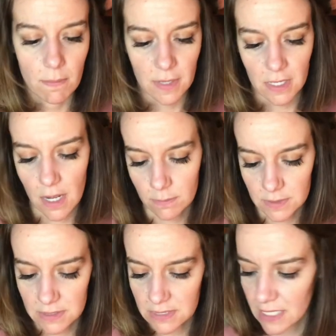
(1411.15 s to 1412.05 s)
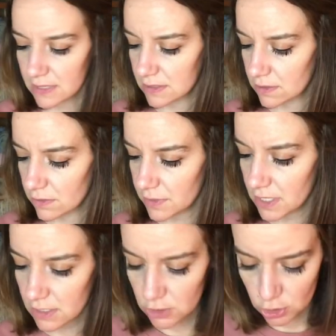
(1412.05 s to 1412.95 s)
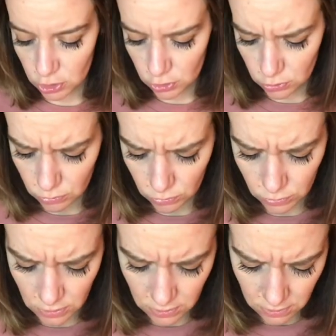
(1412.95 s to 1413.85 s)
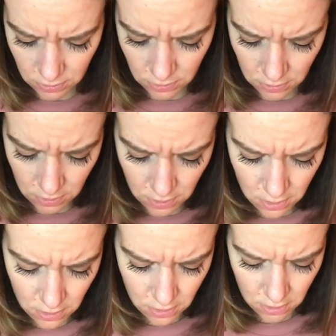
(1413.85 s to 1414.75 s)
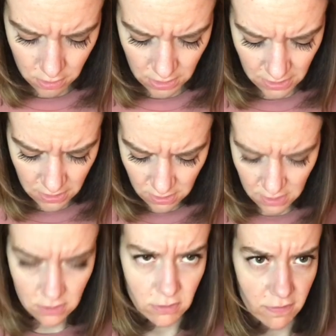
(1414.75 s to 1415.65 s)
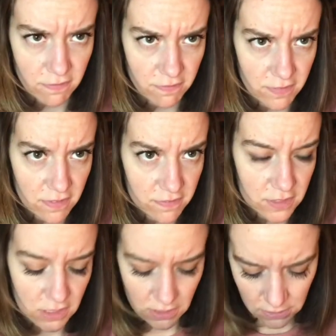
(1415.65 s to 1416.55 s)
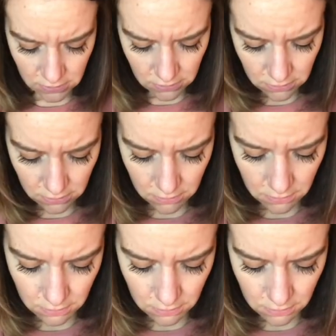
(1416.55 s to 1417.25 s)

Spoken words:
But it comes in size 3 to, I think these were 15s